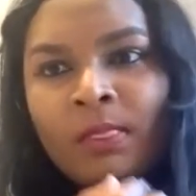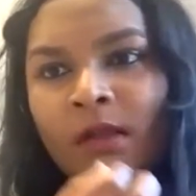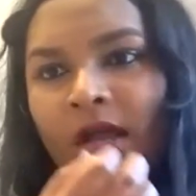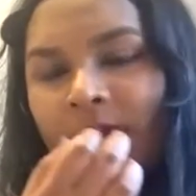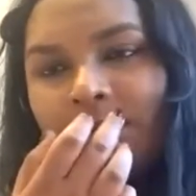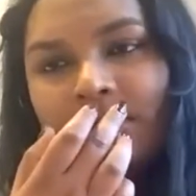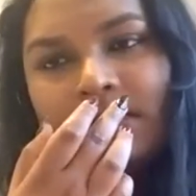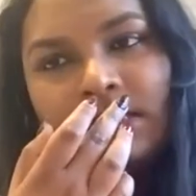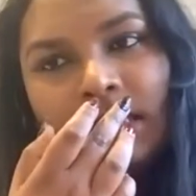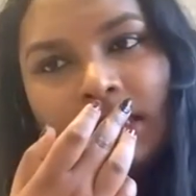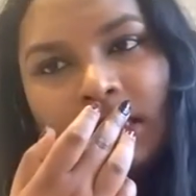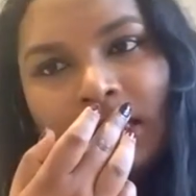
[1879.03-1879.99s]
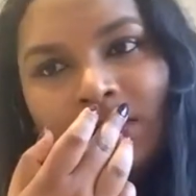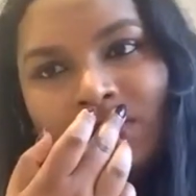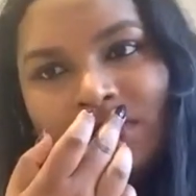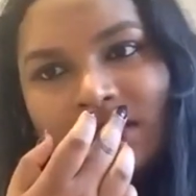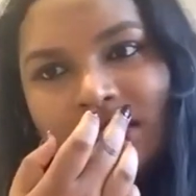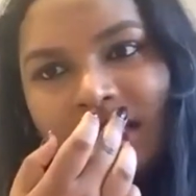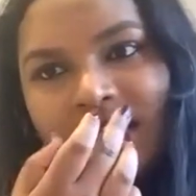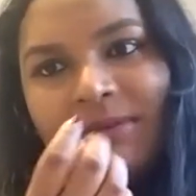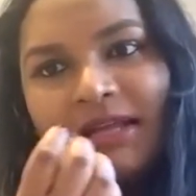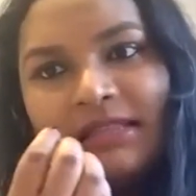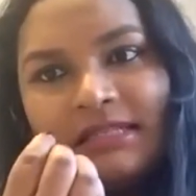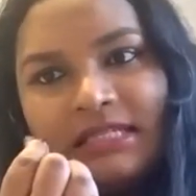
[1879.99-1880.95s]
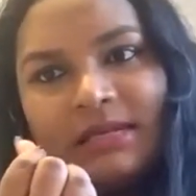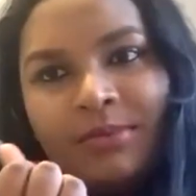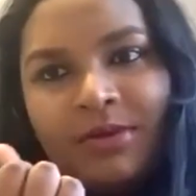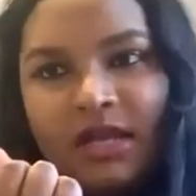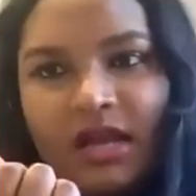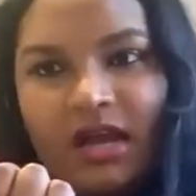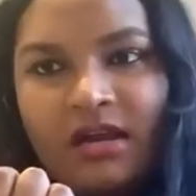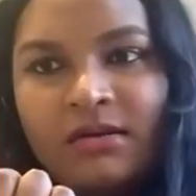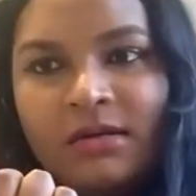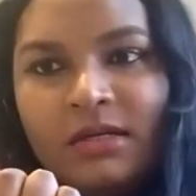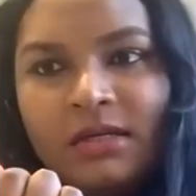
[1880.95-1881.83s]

The second thing I want to say about the CPR